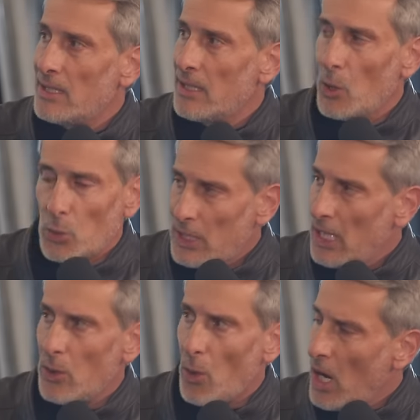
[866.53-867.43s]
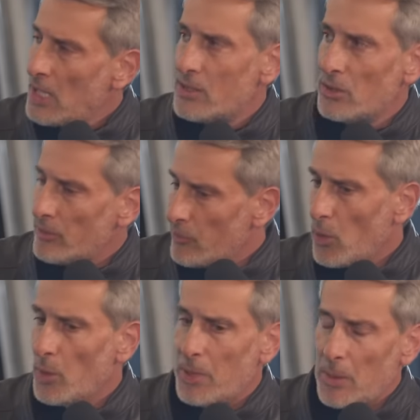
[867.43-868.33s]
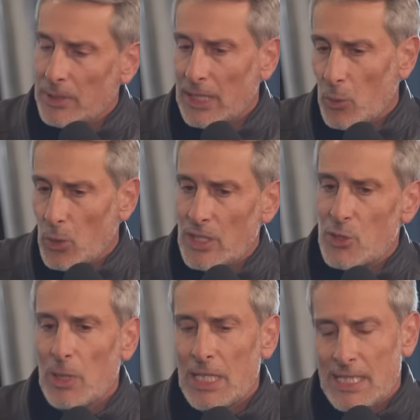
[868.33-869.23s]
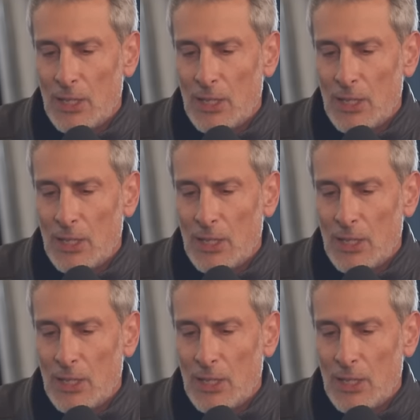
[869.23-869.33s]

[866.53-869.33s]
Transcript: at the hotel or hostel for people that were displaced.